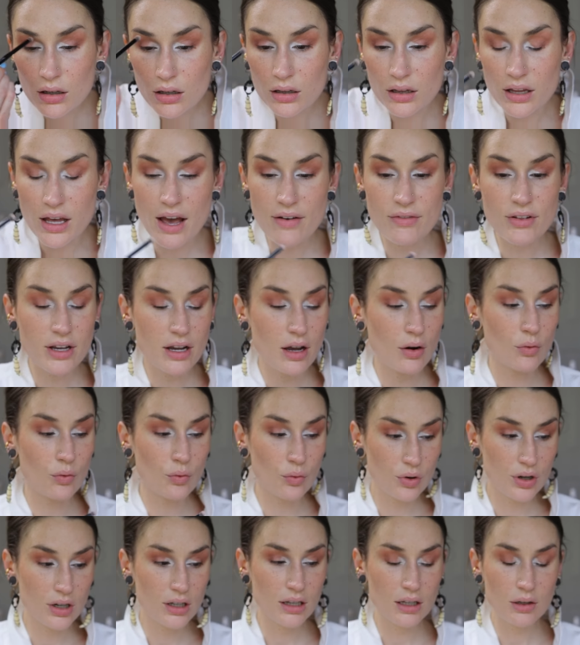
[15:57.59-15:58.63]
They have like a
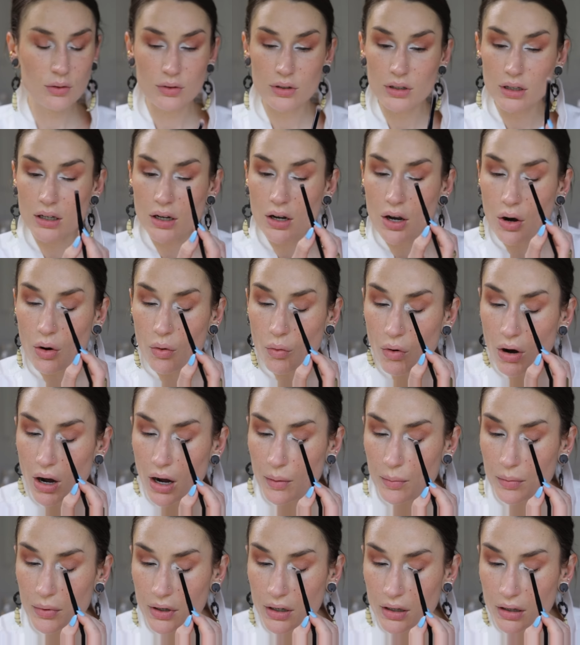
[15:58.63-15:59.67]
really, really
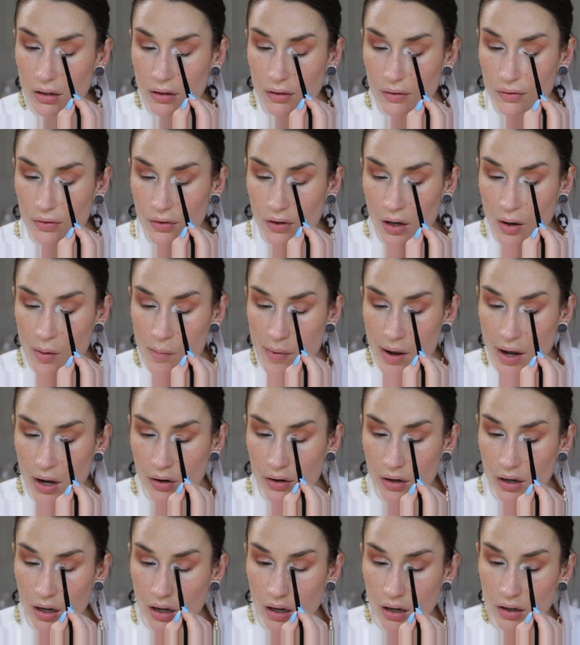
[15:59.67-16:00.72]
cooperative
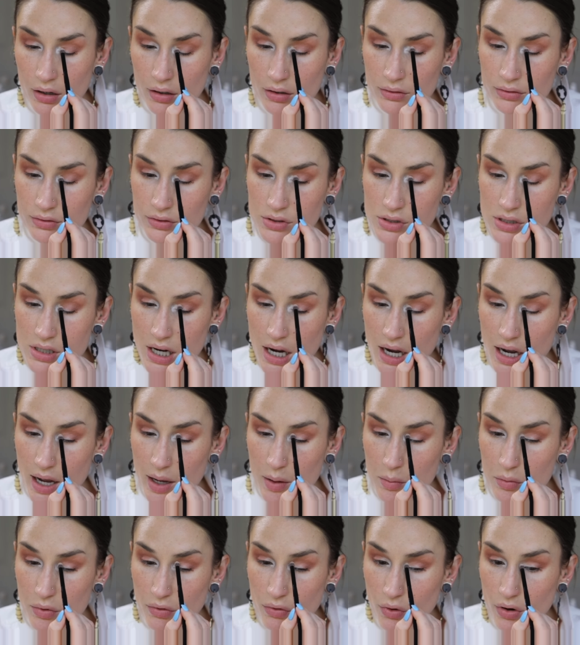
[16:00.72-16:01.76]
amount of
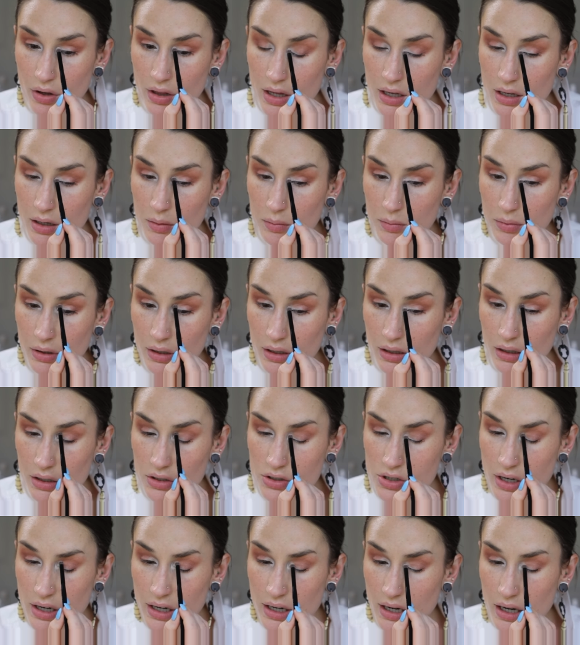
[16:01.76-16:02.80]
time before they completely
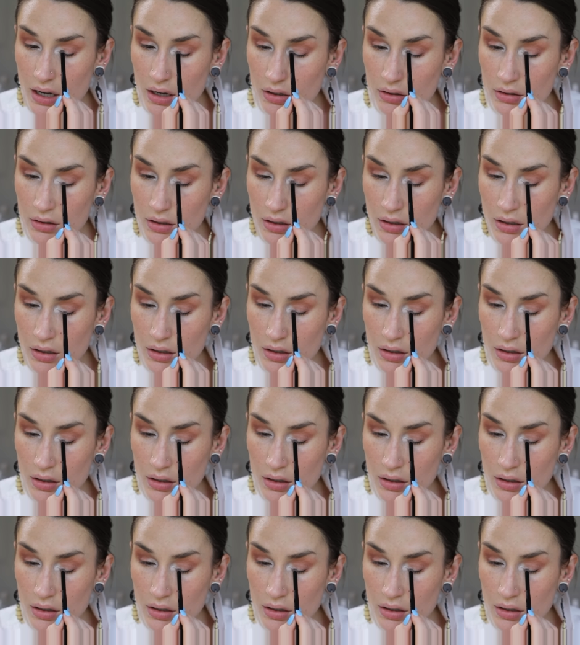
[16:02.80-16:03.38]
dry down.